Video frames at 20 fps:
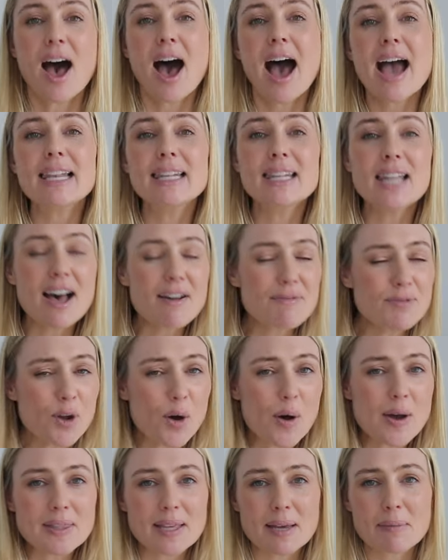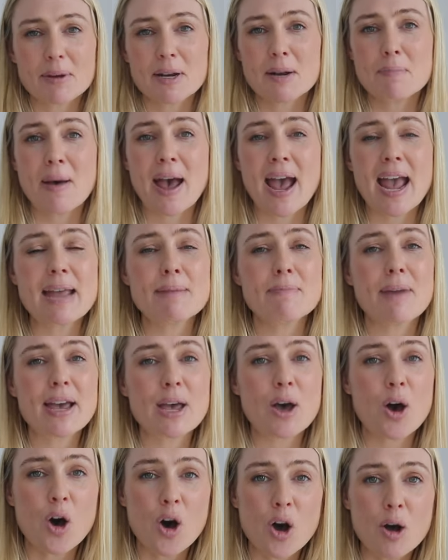I love knowing that I'm going to pay my
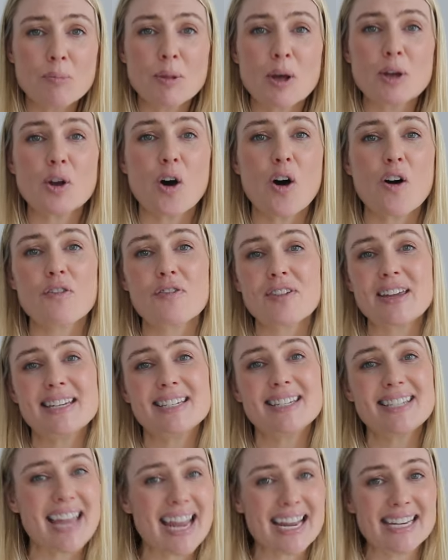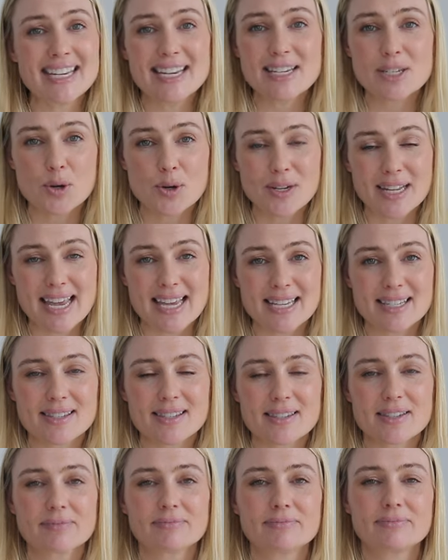home loan off in 10 years or
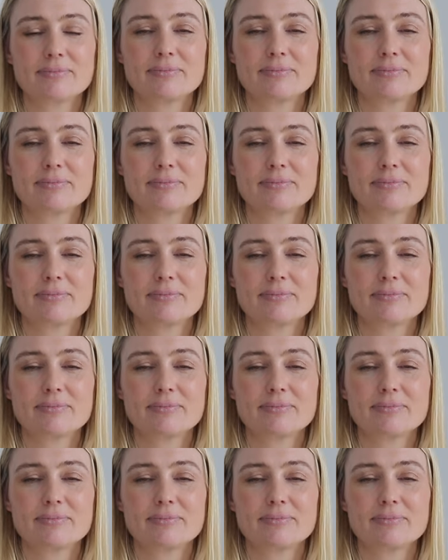less.